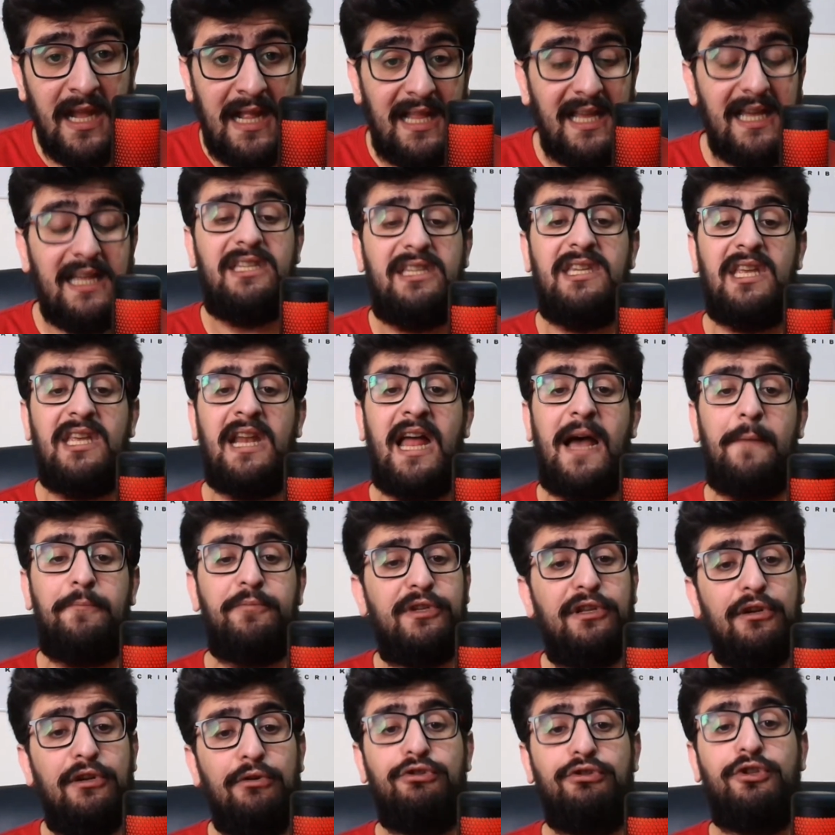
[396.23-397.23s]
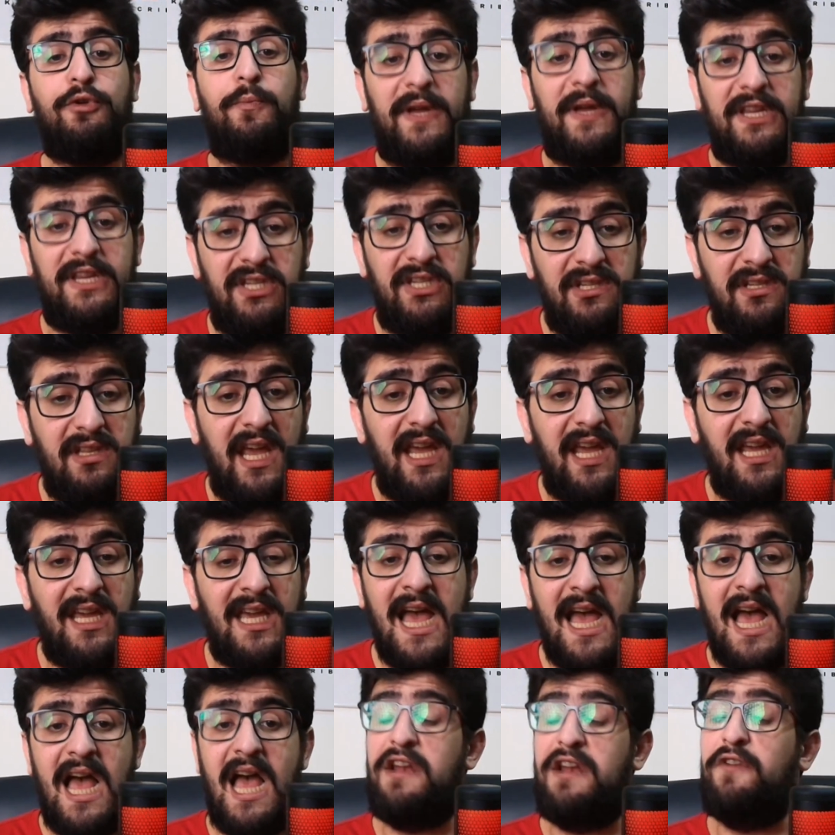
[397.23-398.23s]
It's an absolute piss take.
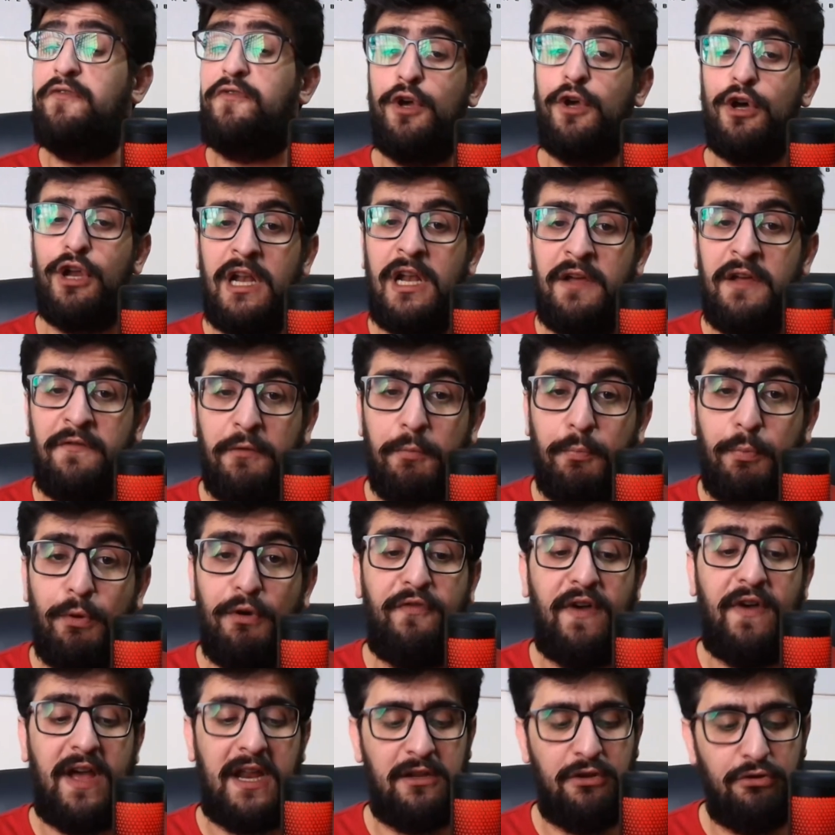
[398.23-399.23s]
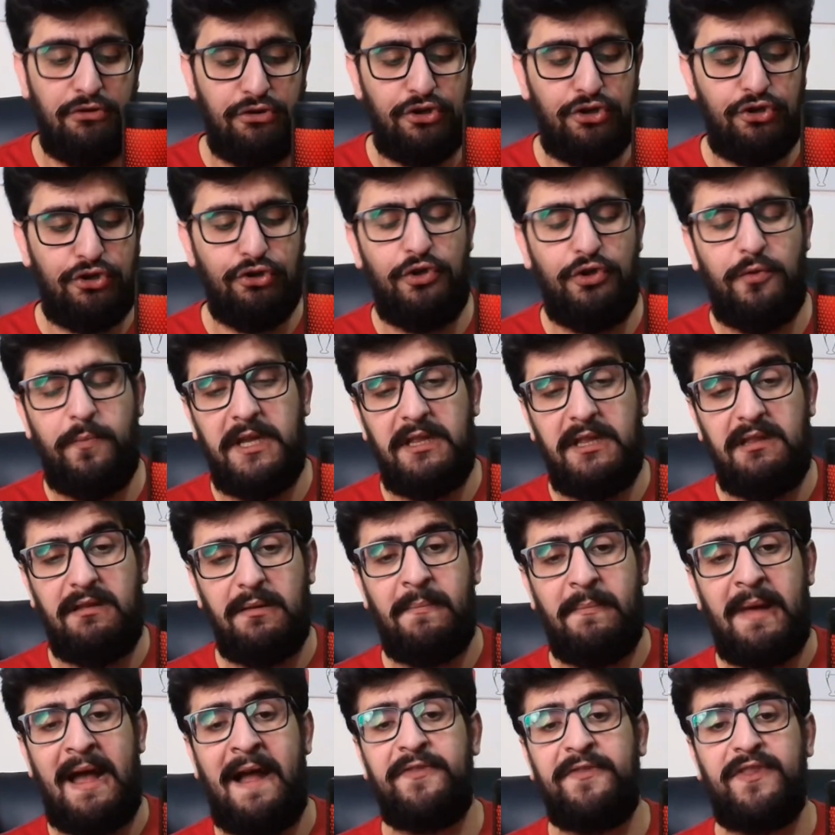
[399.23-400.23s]
And if you're a Liverpool fan, you should be
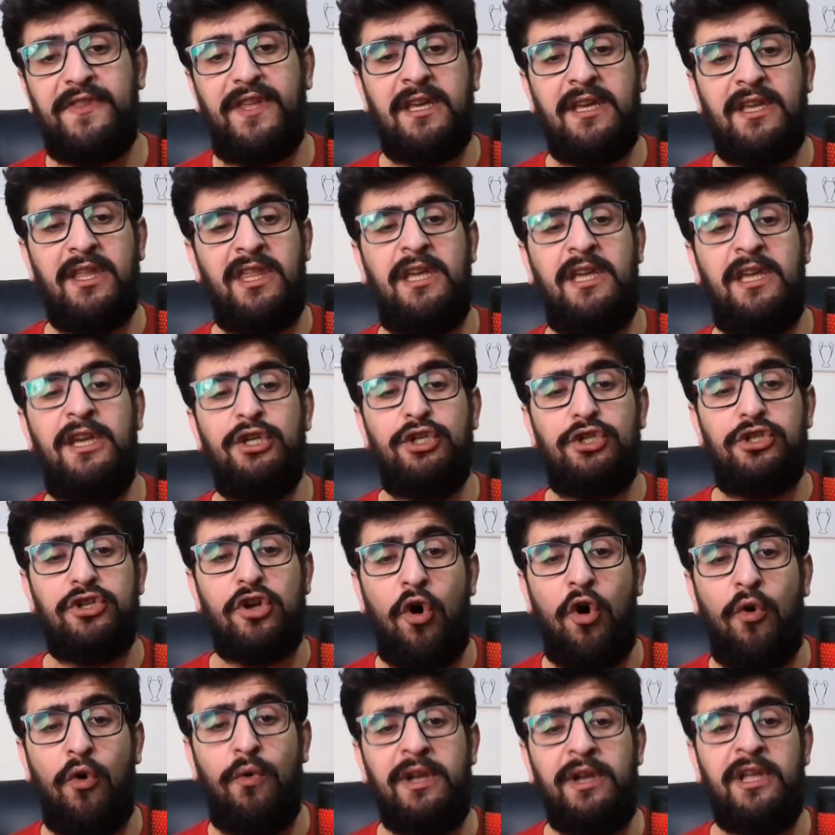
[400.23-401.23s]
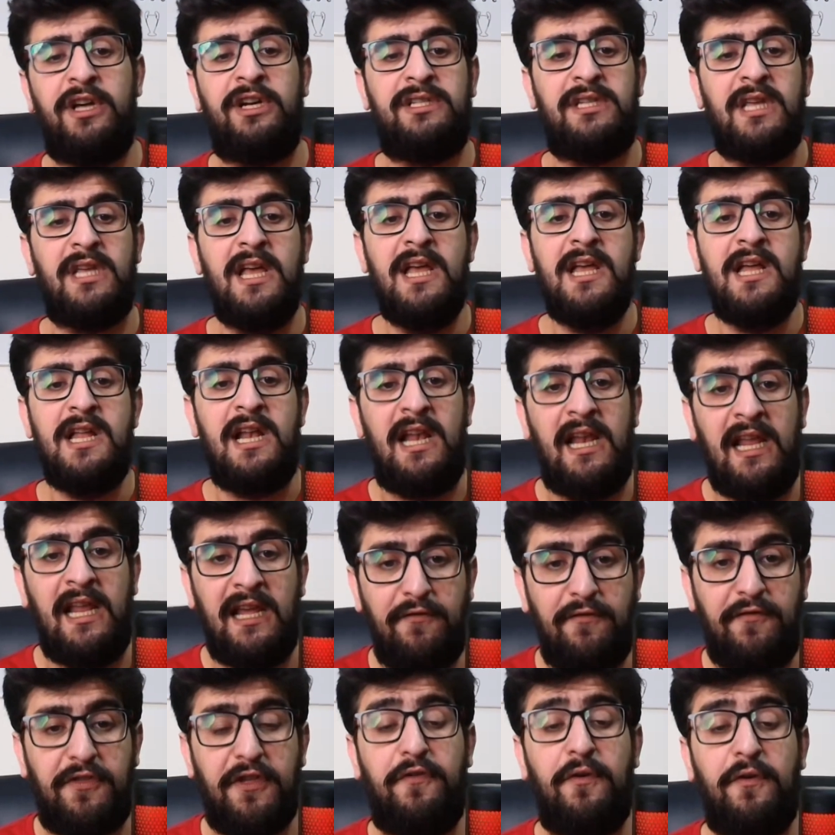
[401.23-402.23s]
demanding these owners
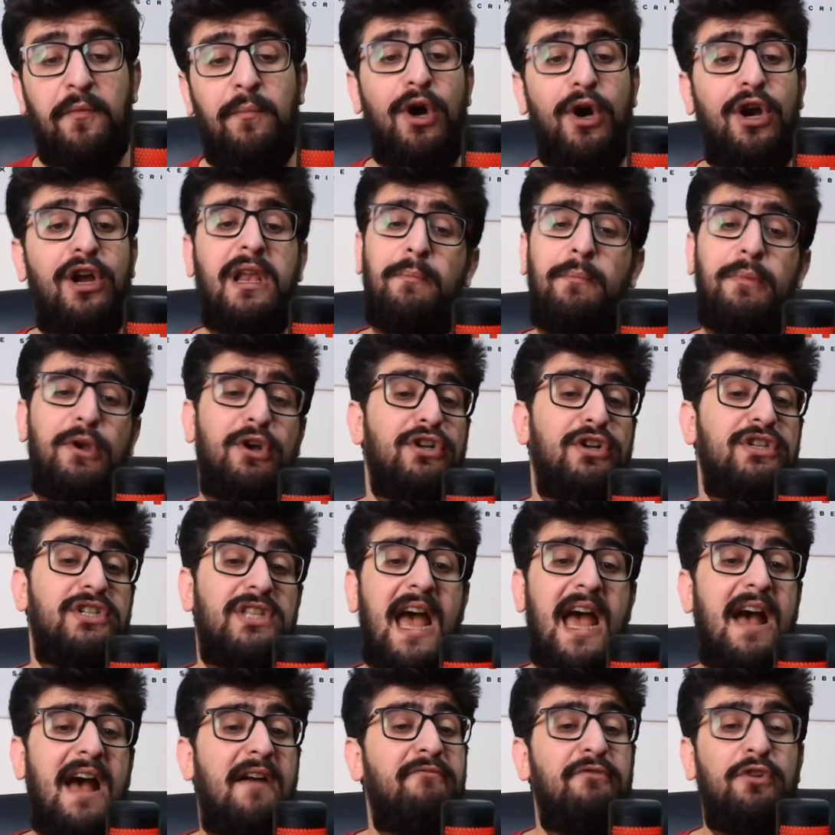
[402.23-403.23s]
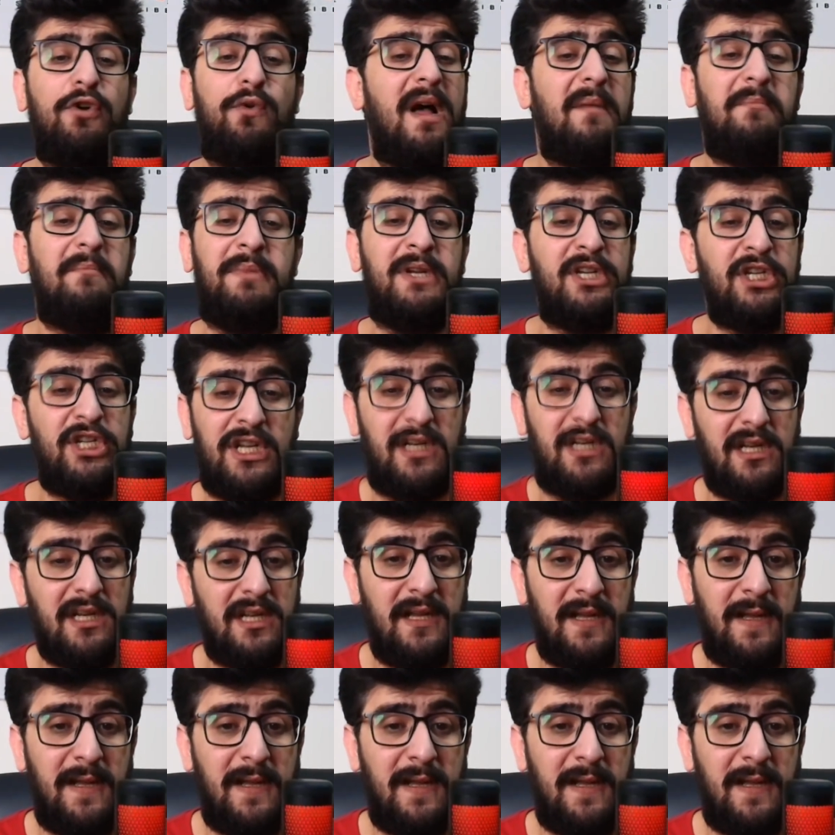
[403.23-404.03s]
leave the football club because they have no ambition.